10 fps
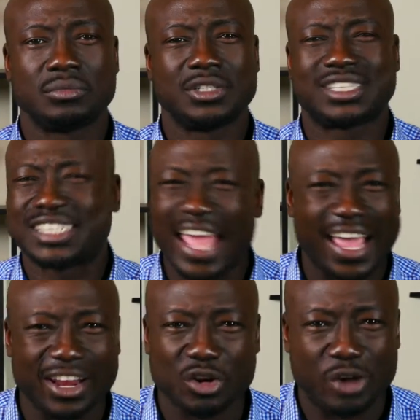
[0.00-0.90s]
Snake
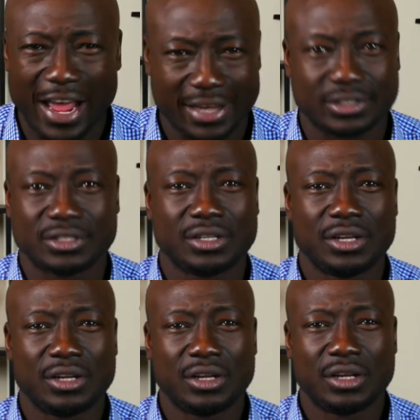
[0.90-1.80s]
in the grass.
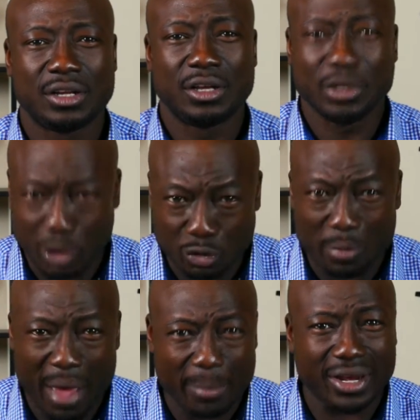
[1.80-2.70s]
So
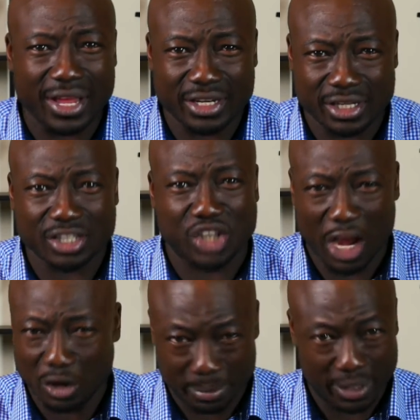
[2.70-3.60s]
remember, ladies and
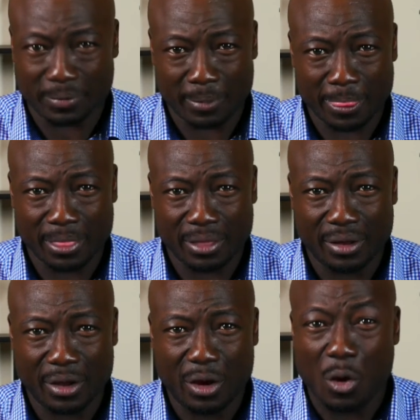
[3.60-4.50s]
gentlemen,
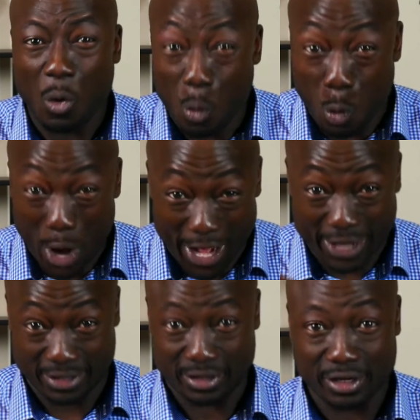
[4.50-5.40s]

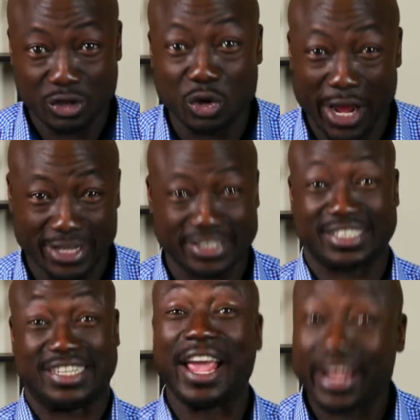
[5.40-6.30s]
when you hear this
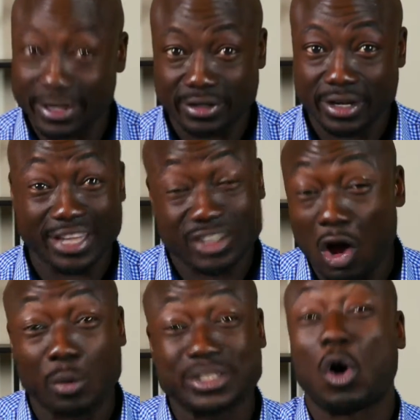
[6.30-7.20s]
saying, it's
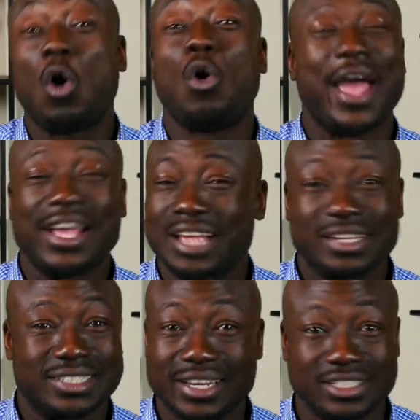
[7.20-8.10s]
always the old heads I
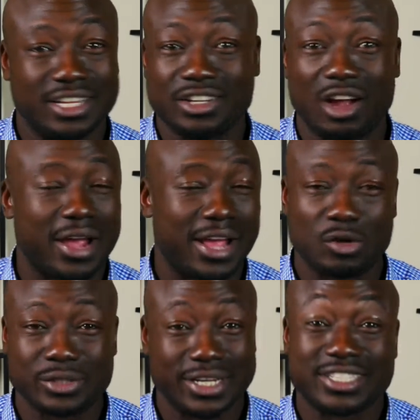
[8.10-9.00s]
say this. The young head
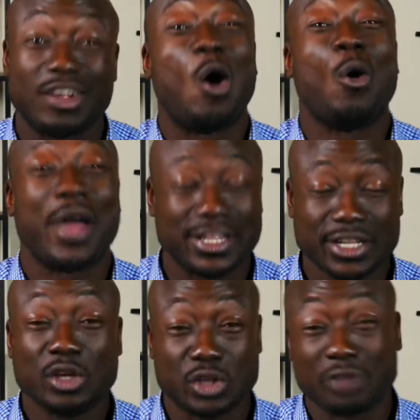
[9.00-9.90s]
don't say it's the old heads.
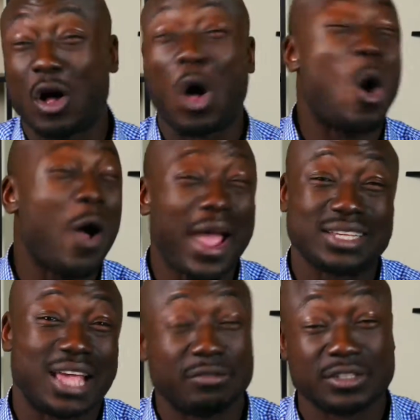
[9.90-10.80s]
So if an old
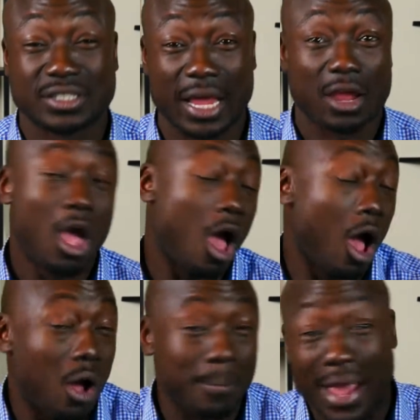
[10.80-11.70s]
head ever say,
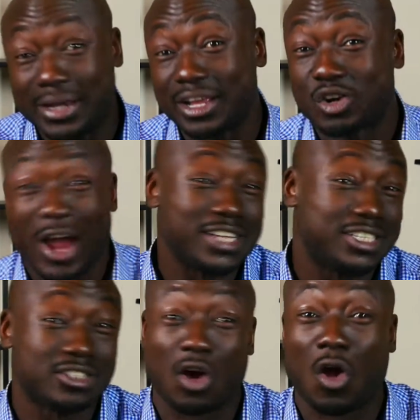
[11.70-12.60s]
oh man, the grass
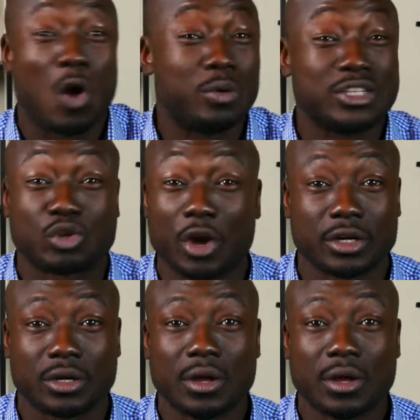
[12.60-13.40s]
is not always greener,